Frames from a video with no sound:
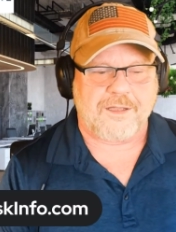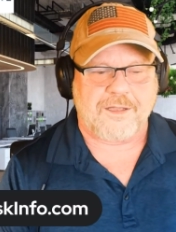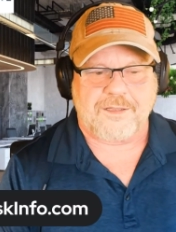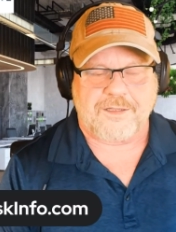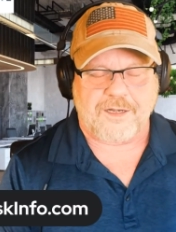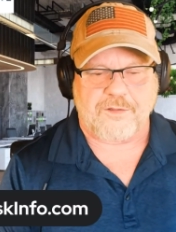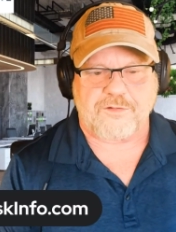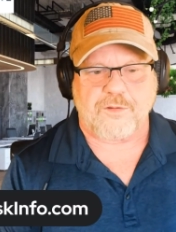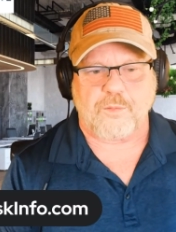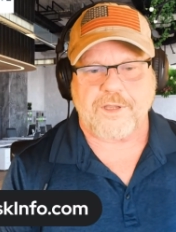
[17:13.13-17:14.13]
you know,
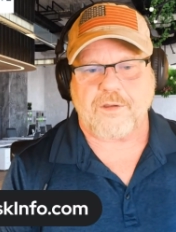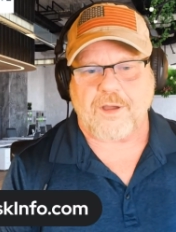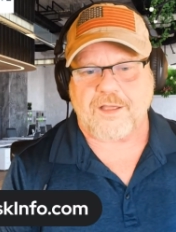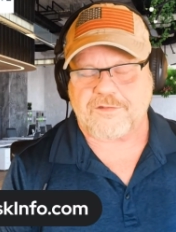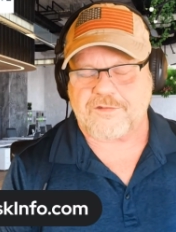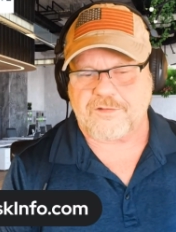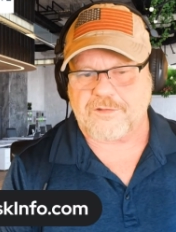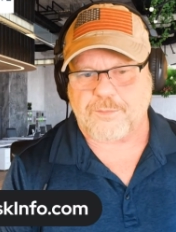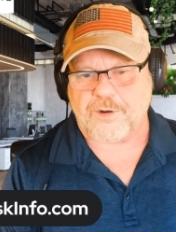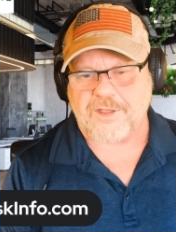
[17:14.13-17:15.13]
so we go out to
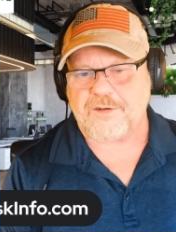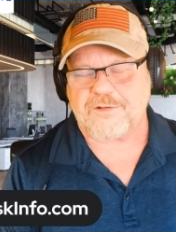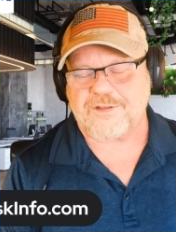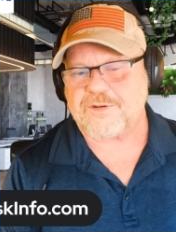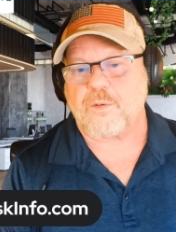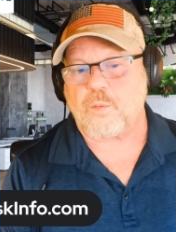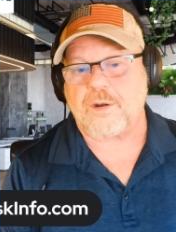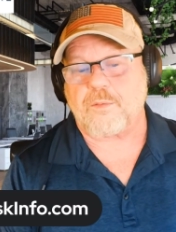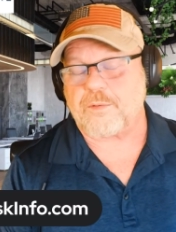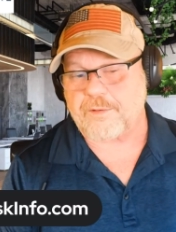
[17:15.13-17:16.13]
the bar. I don't even know
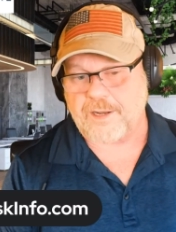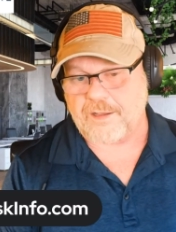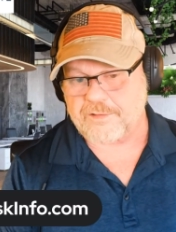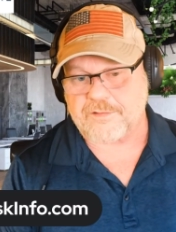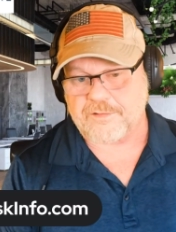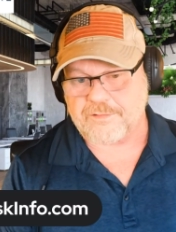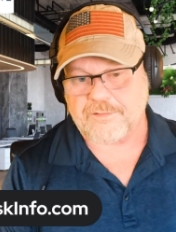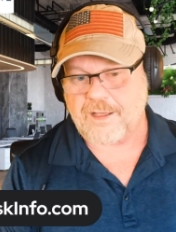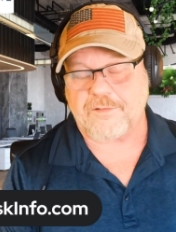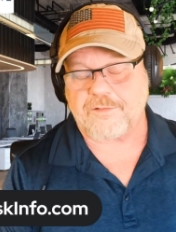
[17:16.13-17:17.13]
where we went out to.
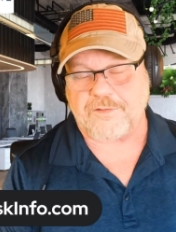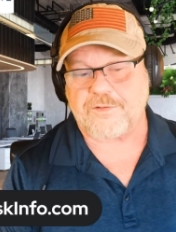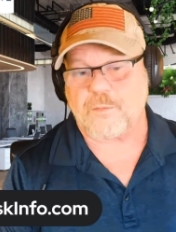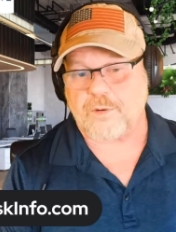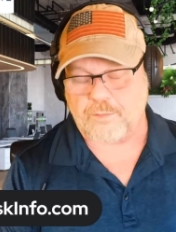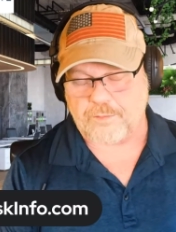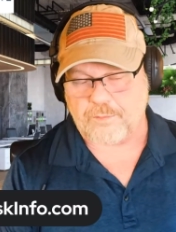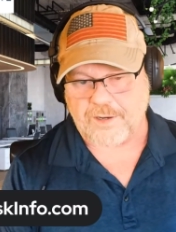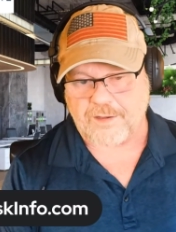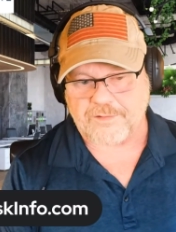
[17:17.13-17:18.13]
I don't even know where we
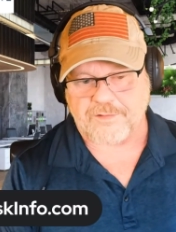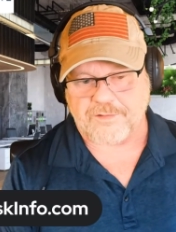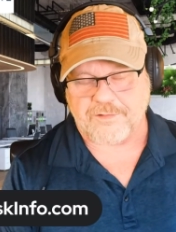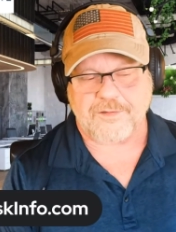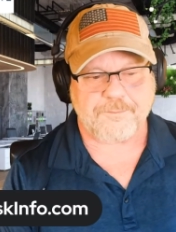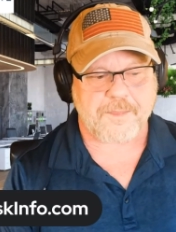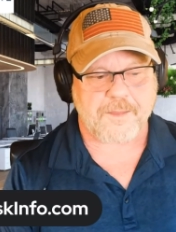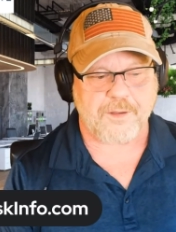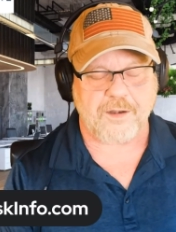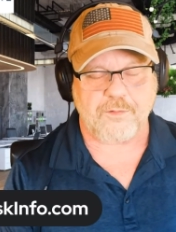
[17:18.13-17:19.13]
went out to.
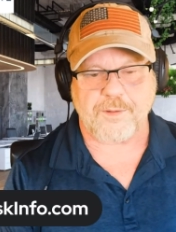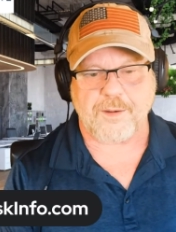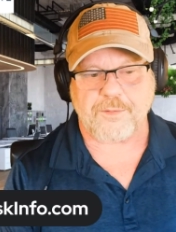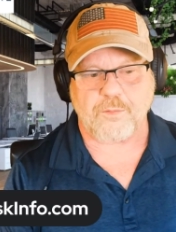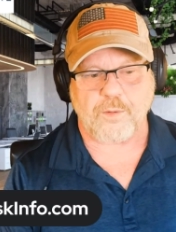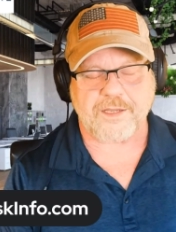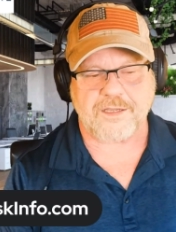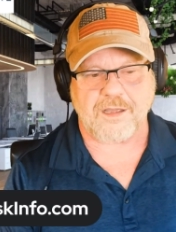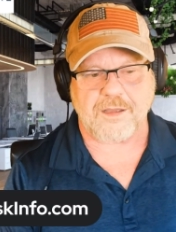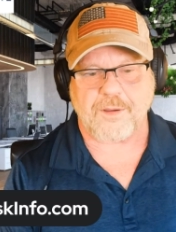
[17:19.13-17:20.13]
But I remember
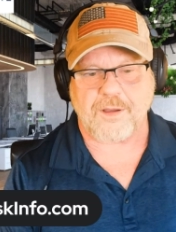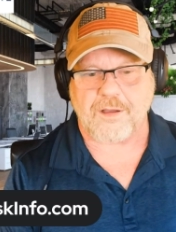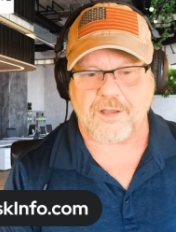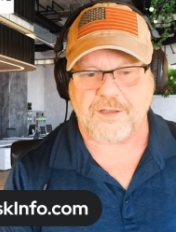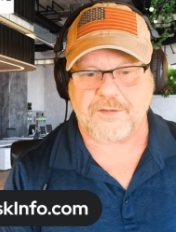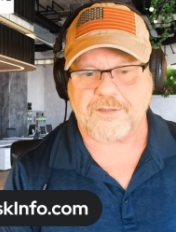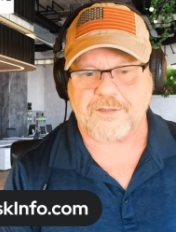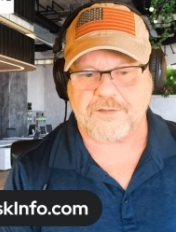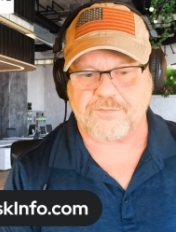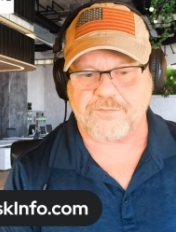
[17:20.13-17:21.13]
waking up on
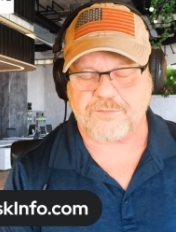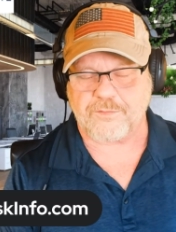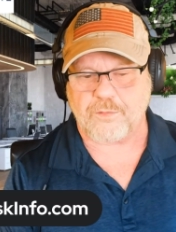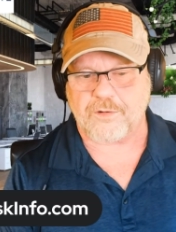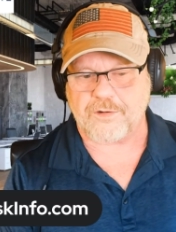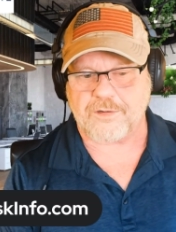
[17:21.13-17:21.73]
the floor